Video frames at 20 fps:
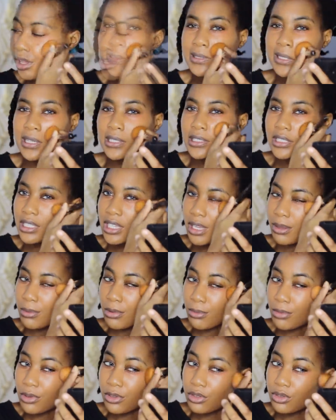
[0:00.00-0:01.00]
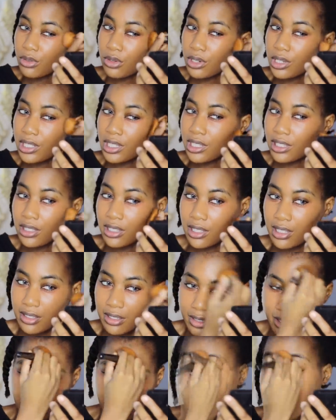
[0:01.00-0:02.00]
Essentially, I'm almost treating
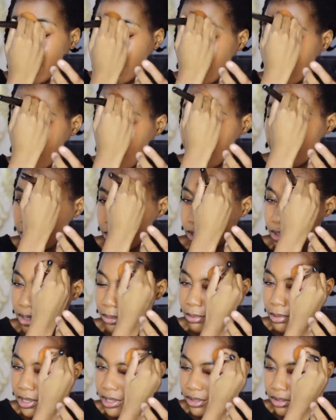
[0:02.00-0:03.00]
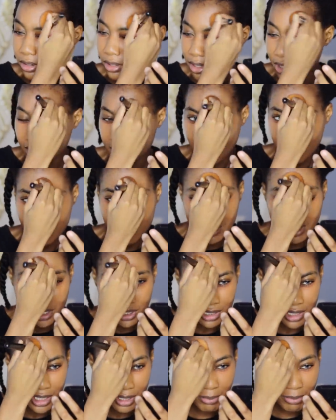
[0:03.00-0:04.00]
this like a beauty blender because I'm
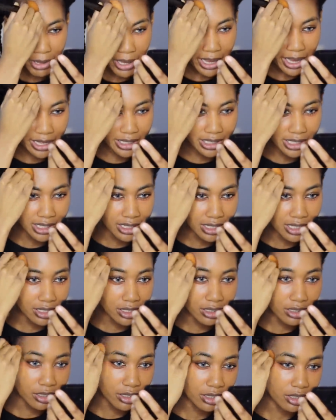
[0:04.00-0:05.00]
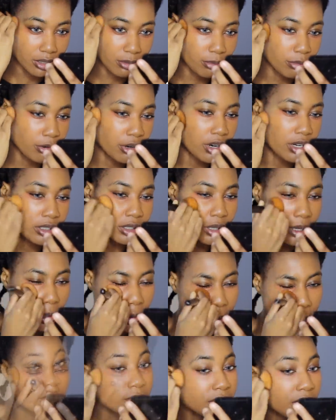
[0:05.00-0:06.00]
gently patting in the
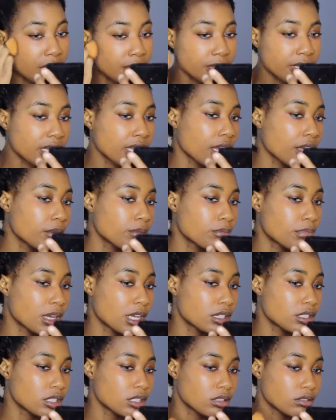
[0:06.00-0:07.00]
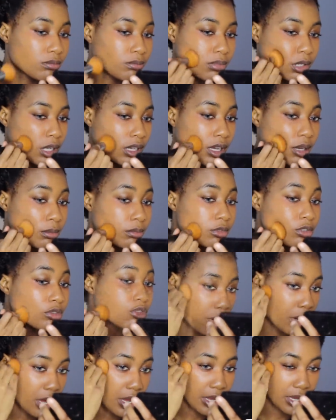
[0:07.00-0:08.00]
product. Sometimes I get impatient, but I'm
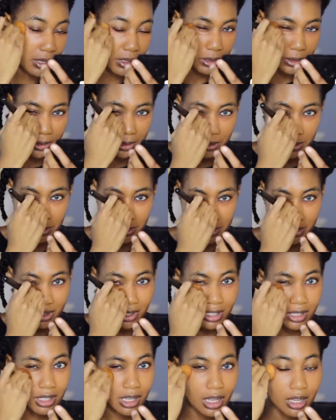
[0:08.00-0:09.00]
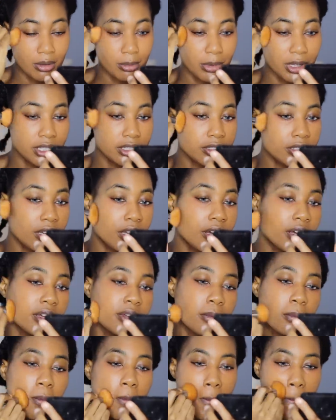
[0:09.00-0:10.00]
trying to take my
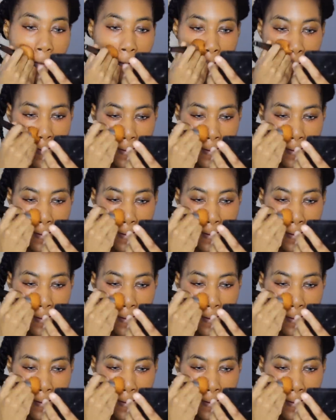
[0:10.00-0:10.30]
time.